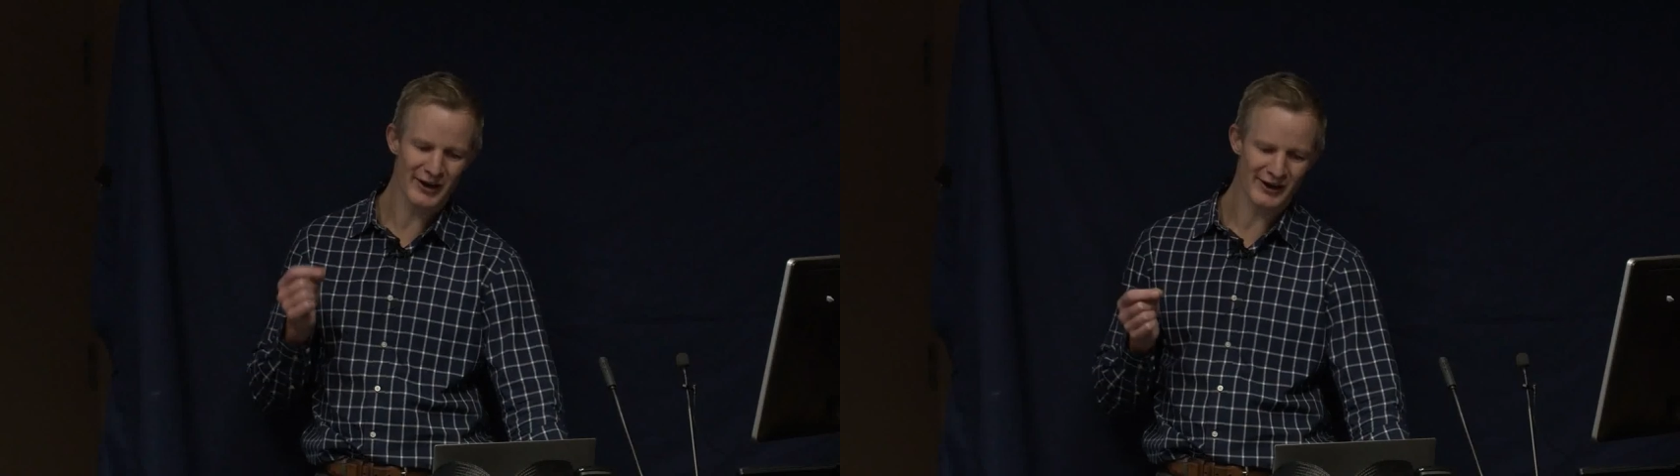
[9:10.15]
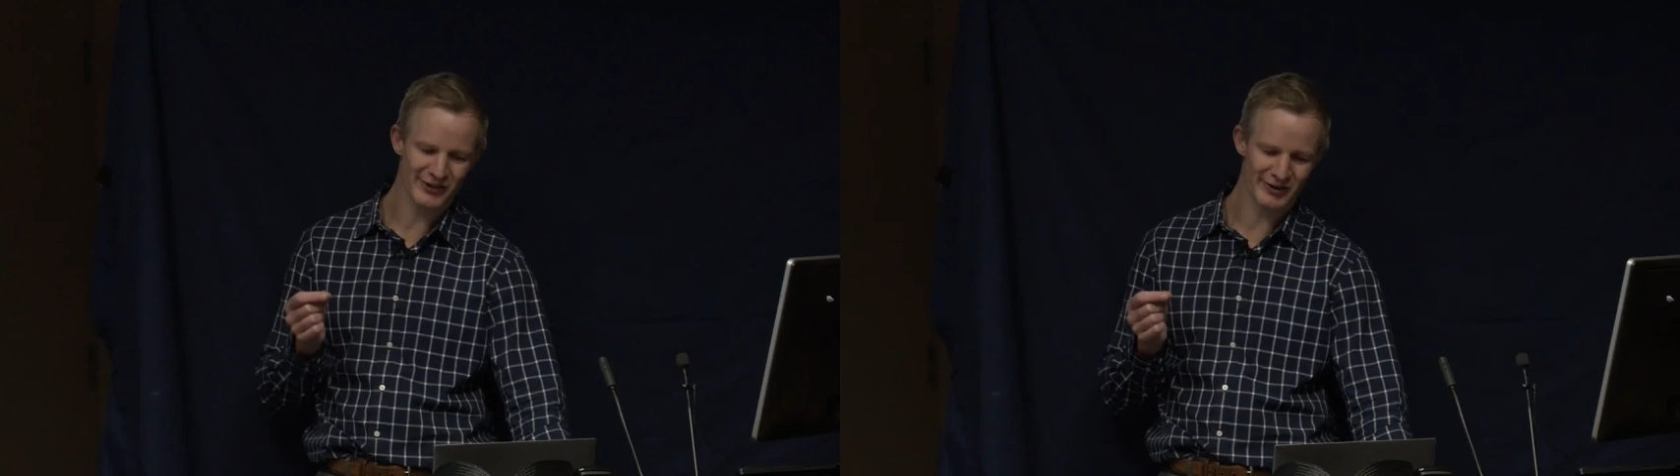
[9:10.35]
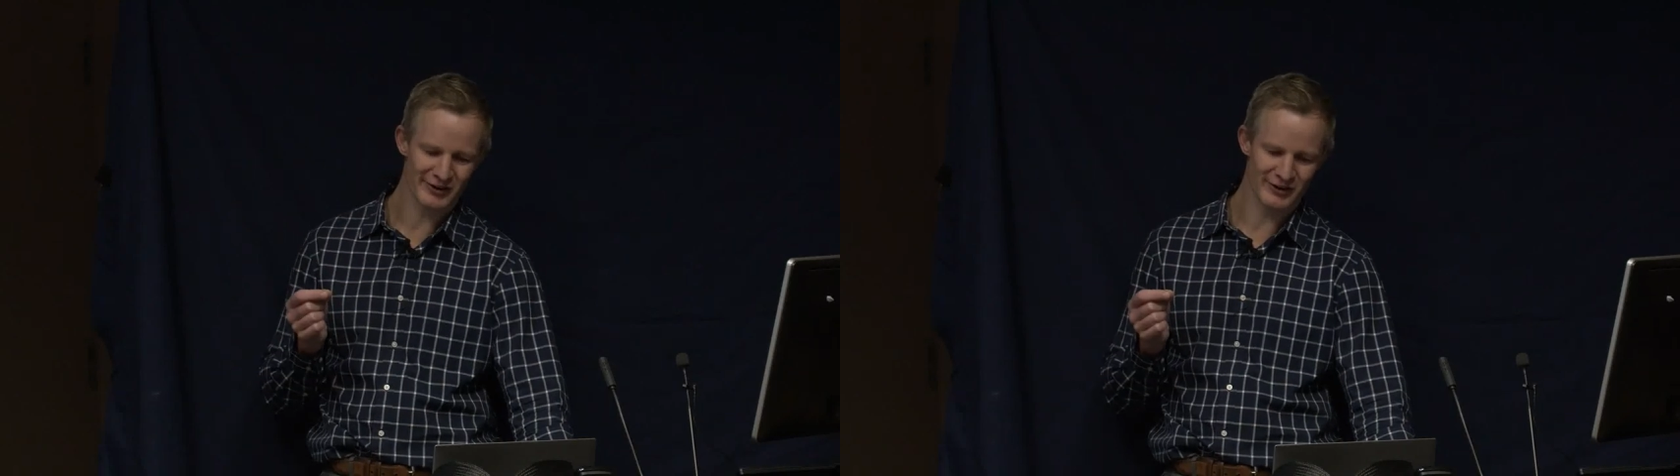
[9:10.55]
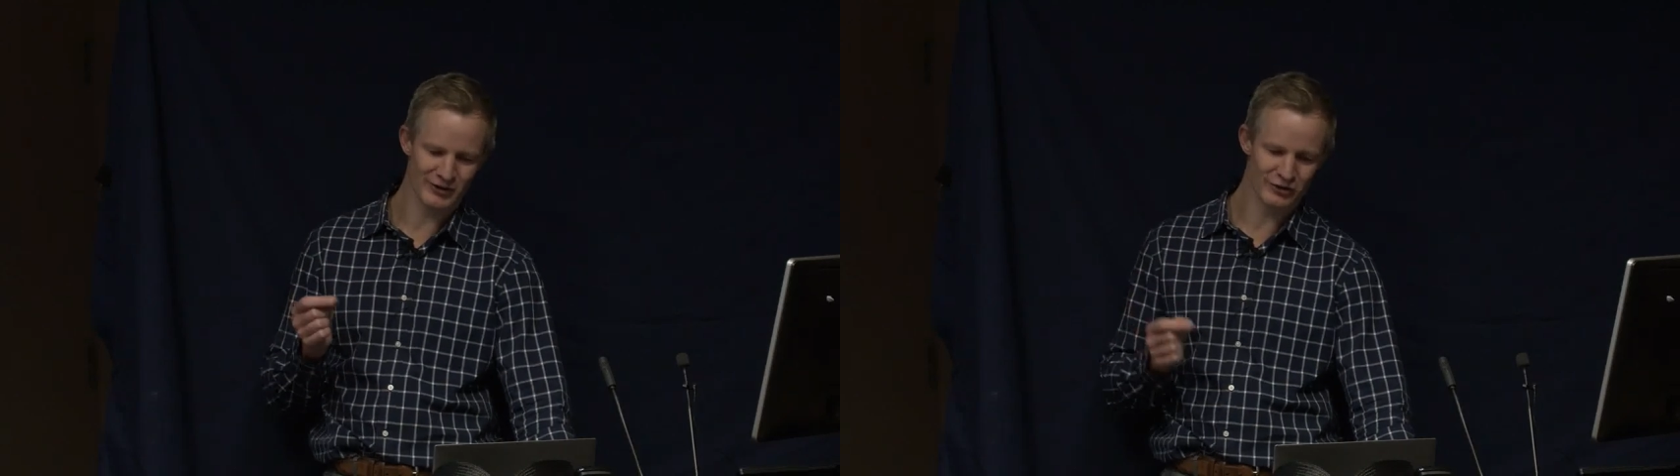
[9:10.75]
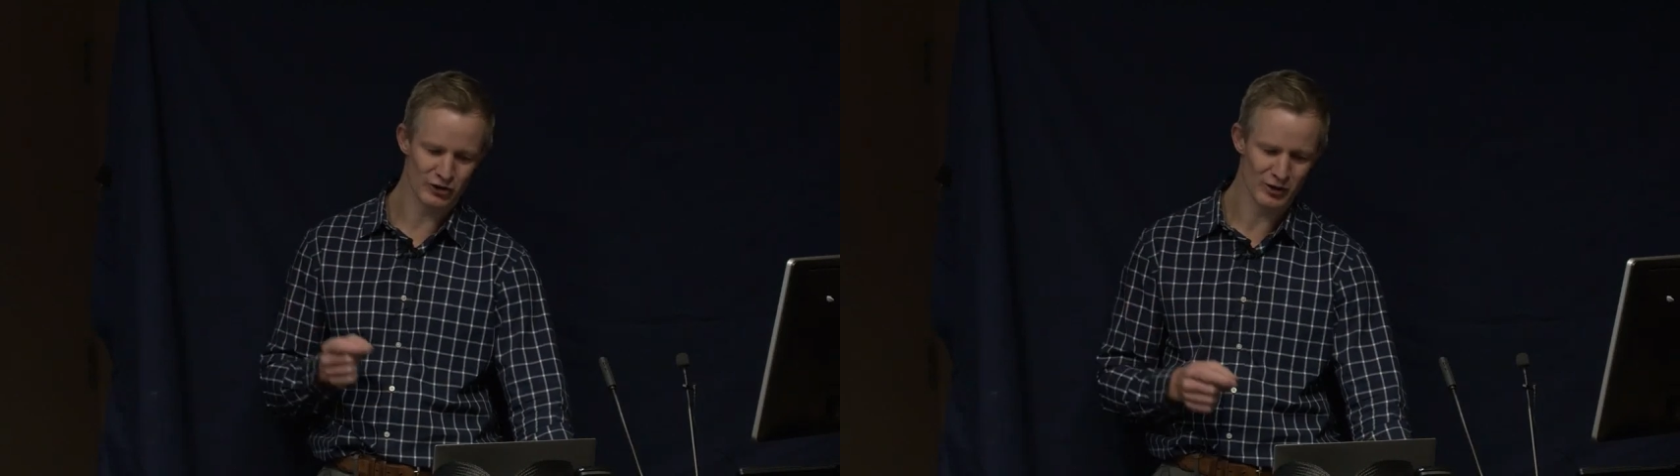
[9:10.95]
accurately
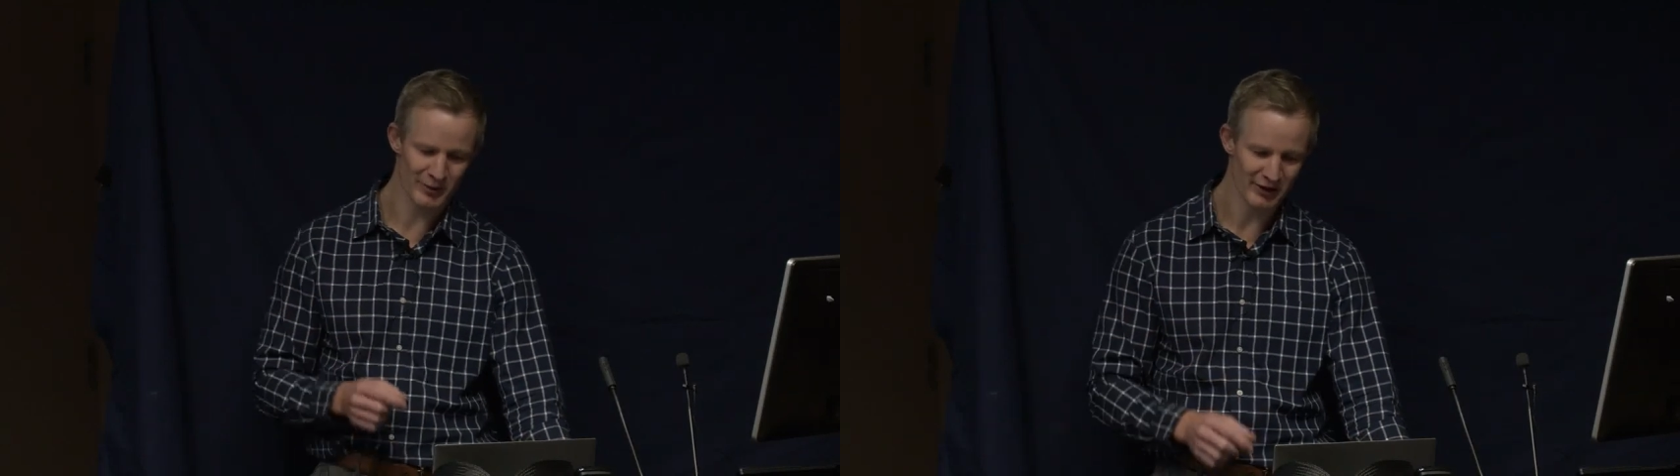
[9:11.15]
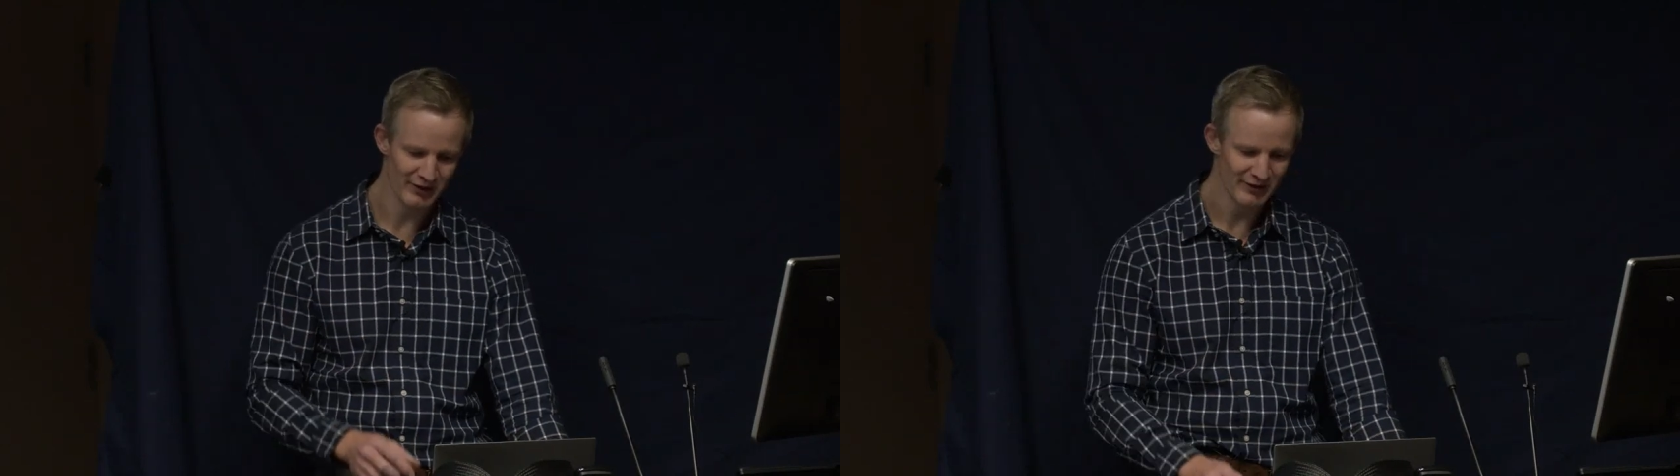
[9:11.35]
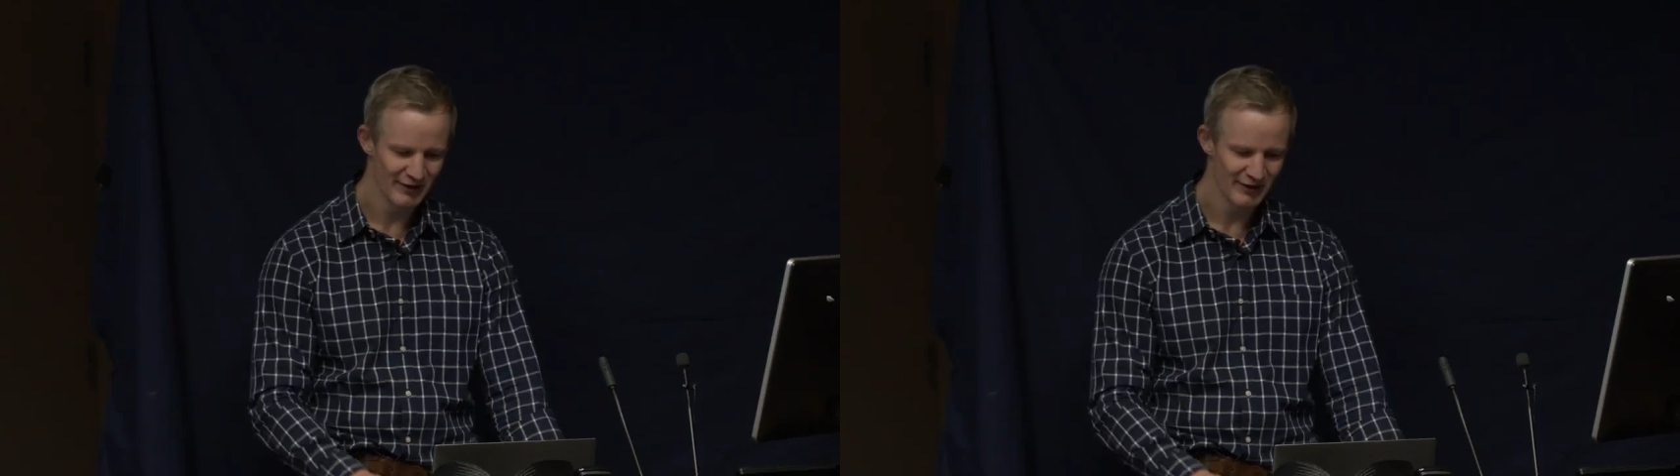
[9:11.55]
determine